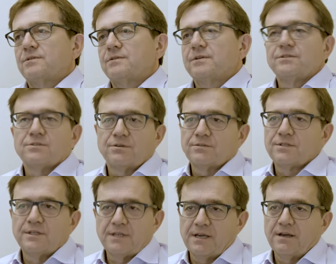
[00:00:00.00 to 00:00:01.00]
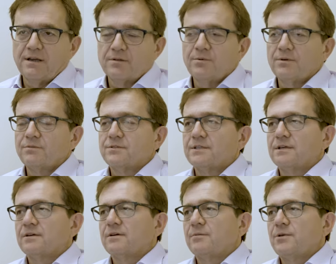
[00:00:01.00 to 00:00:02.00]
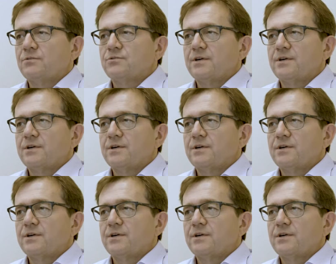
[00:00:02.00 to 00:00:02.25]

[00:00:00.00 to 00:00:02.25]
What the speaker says: the concerns that they had about